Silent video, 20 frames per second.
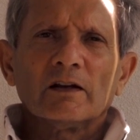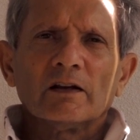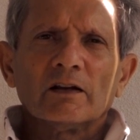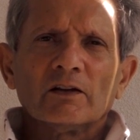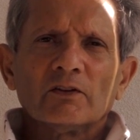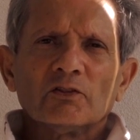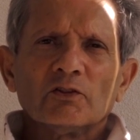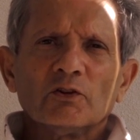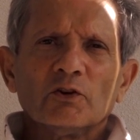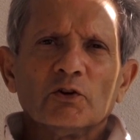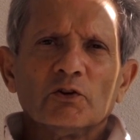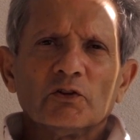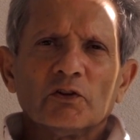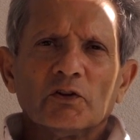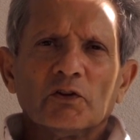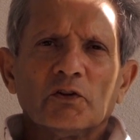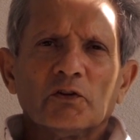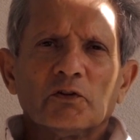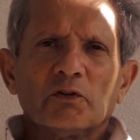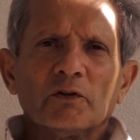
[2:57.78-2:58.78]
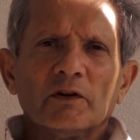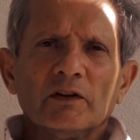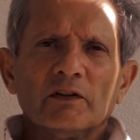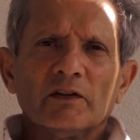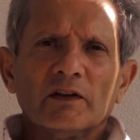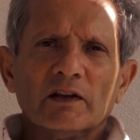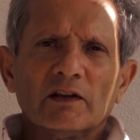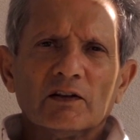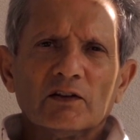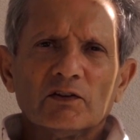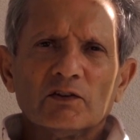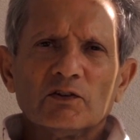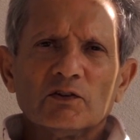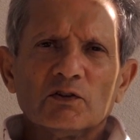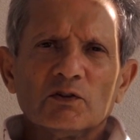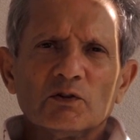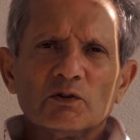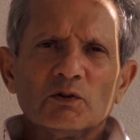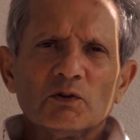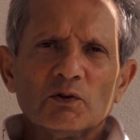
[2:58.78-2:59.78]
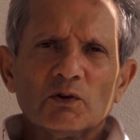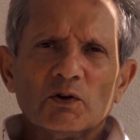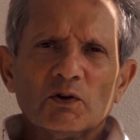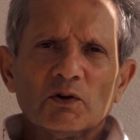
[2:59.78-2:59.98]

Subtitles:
So those are the 3 things to